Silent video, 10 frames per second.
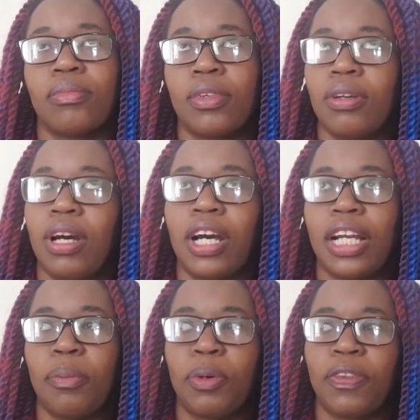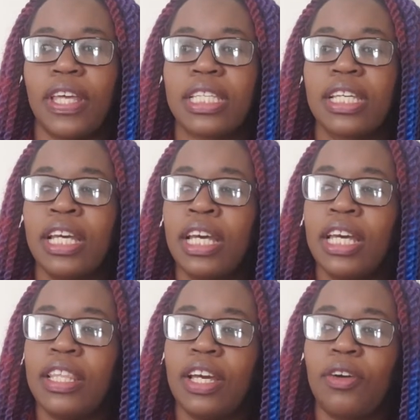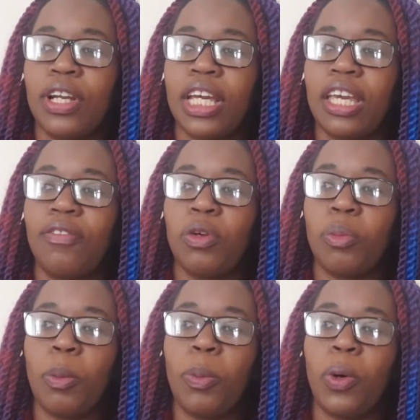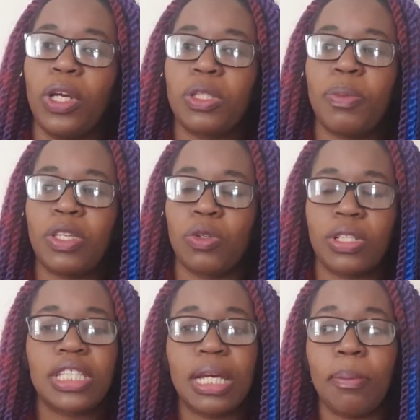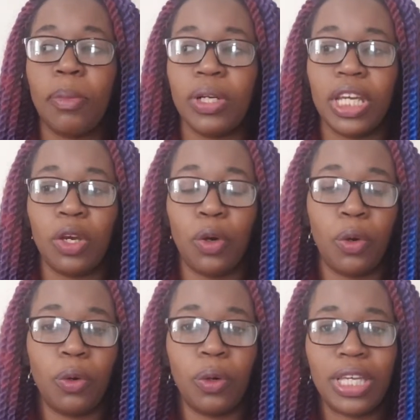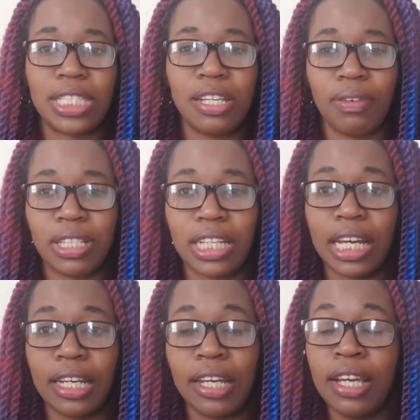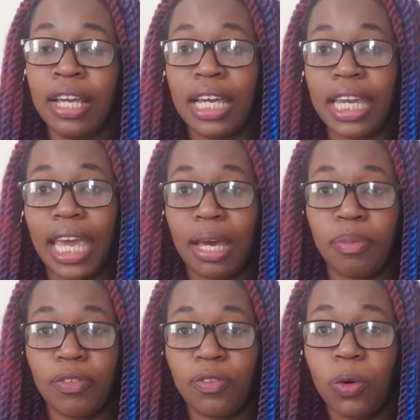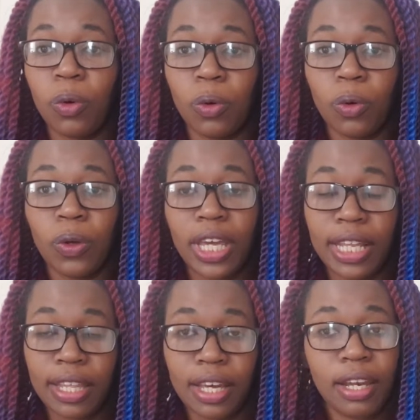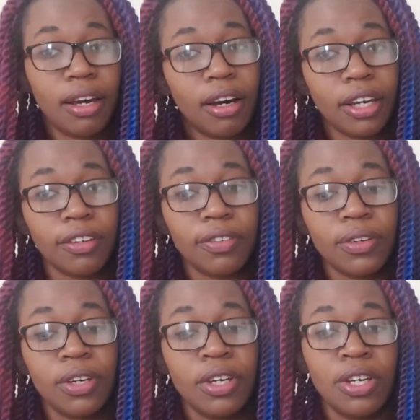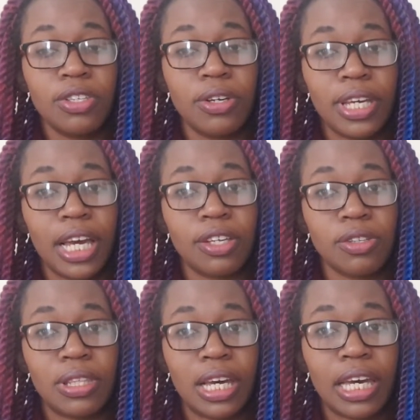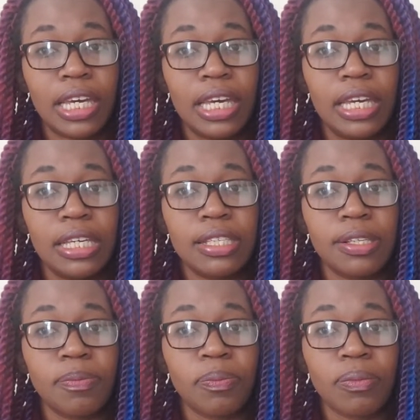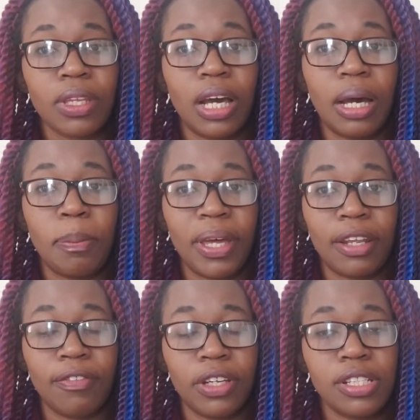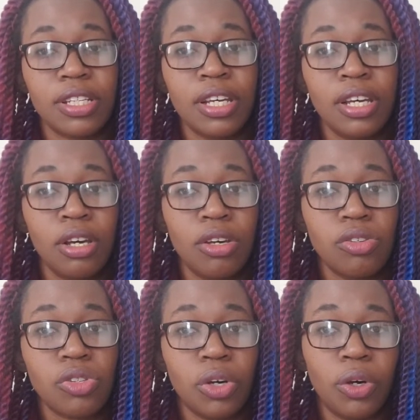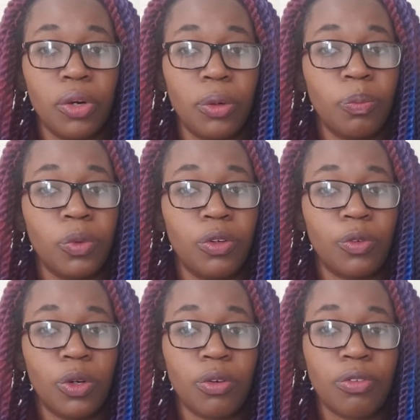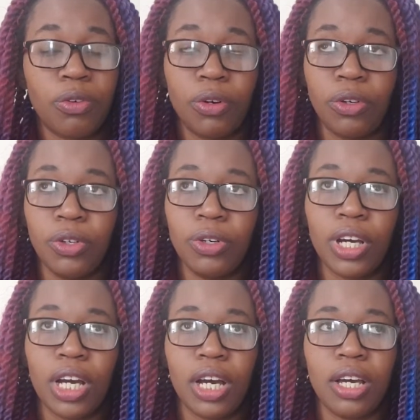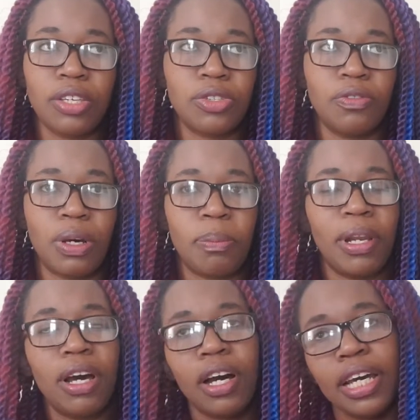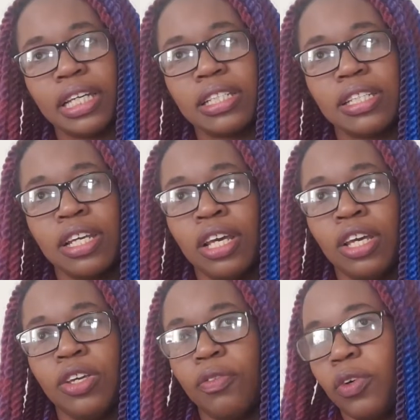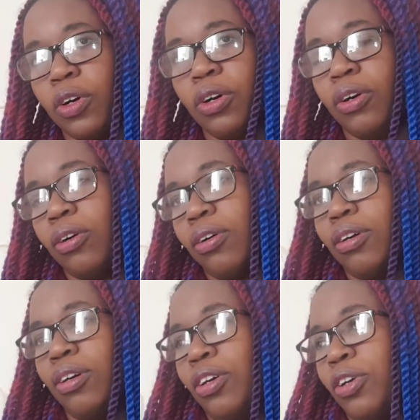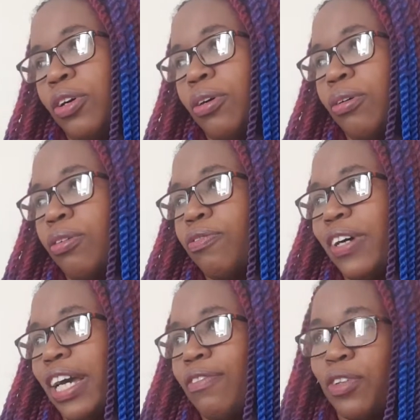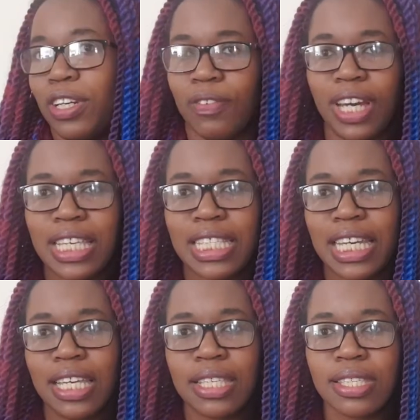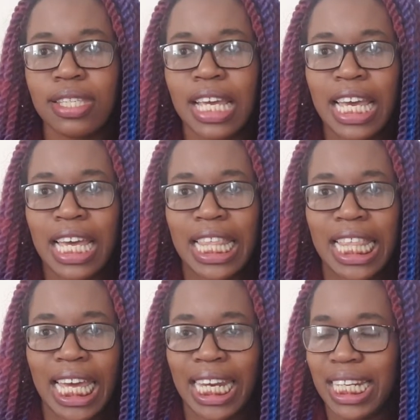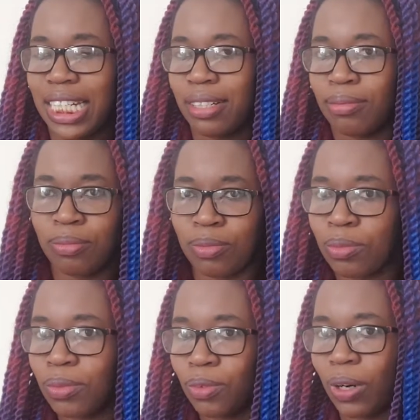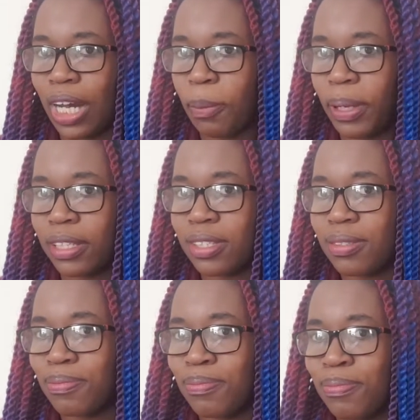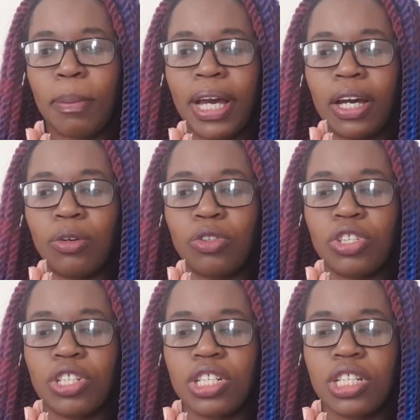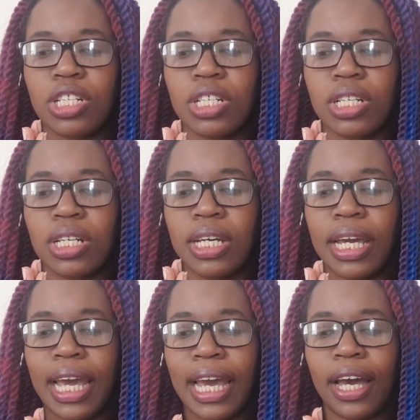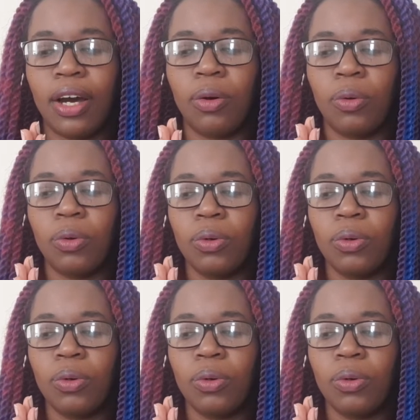how can I put this? They're gonna give you more points based on somebody who is never done care before in their life. So yeah, so that is a benefit. So you've gone through UCAS, you've applied, you've got your 5 universities, then what happens? About how